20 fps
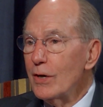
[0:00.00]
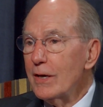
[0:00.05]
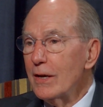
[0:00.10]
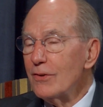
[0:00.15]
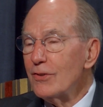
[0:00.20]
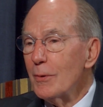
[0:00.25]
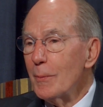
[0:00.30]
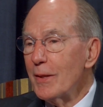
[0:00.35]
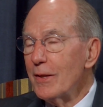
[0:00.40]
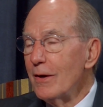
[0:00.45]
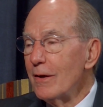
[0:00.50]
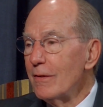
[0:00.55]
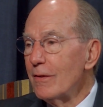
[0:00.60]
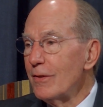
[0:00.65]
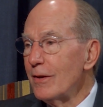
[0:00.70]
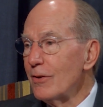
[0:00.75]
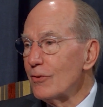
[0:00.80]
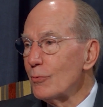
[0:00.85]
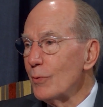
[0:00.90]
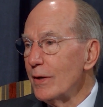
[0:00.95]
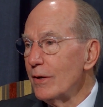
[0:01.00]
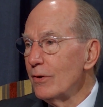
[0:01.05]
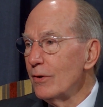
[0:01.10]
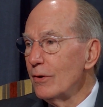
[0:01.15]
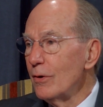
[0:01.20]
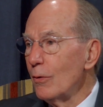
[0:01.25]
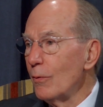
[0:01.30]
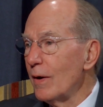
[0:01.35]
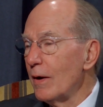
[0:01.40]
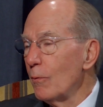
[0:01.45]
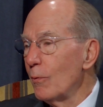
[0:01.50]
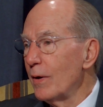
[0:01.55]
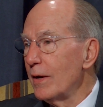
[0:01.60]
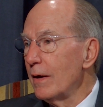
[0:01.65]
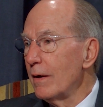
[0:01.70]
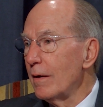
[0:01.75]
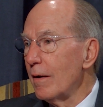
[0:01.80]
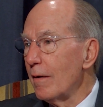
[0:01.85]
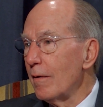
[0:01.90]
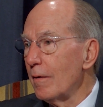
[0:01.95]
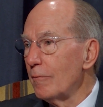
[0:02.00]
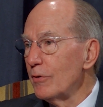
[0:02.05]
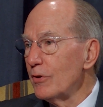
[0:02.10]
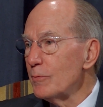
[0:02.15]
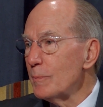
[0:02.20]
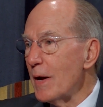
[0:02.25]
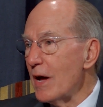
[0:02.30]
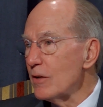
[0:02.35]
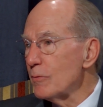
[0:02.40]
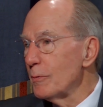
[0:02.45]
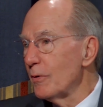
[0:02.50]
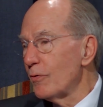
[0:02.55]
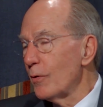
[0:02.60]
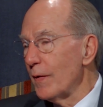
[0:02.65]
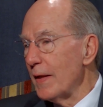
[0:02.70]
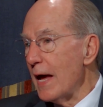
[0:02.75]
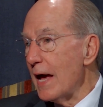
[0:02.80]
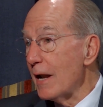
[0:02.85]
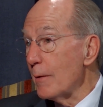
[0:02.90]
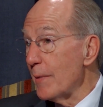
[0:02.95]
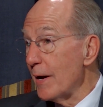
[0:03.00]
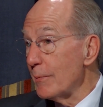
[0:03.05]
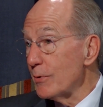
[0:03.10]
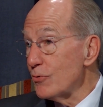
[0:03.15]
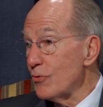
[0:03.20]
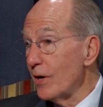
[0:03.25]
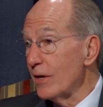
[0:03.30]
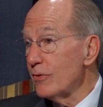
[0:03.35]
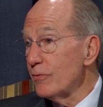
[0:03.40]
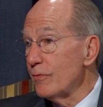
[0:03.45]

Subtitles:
at some of the other things we do, we are responsible for the Alabama Trust